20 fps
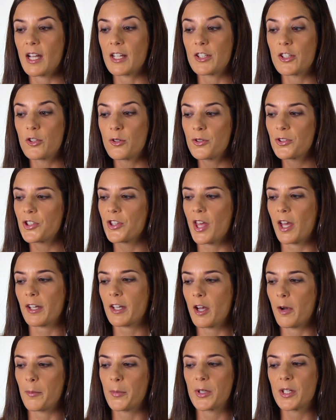I used that
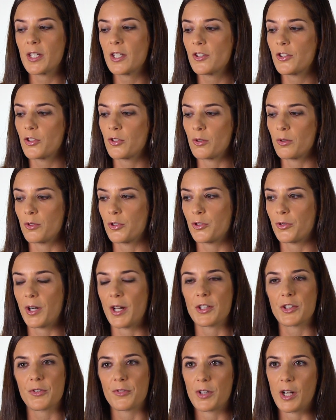company to
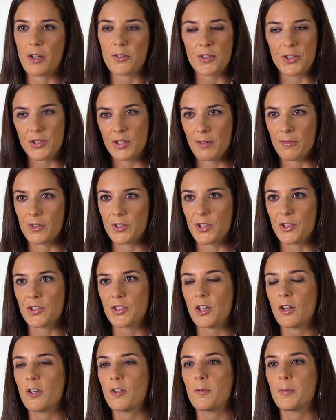transfer out to San
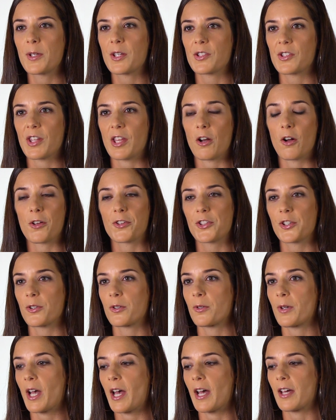Francisco because they
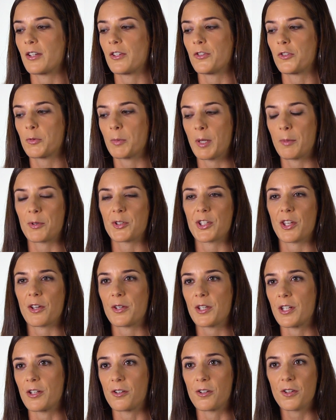also had newspapers out
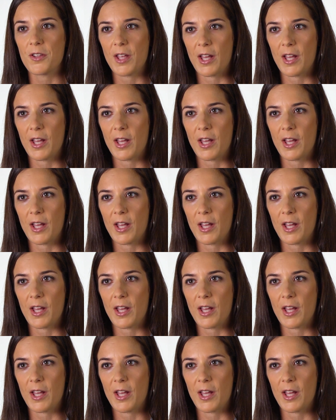here,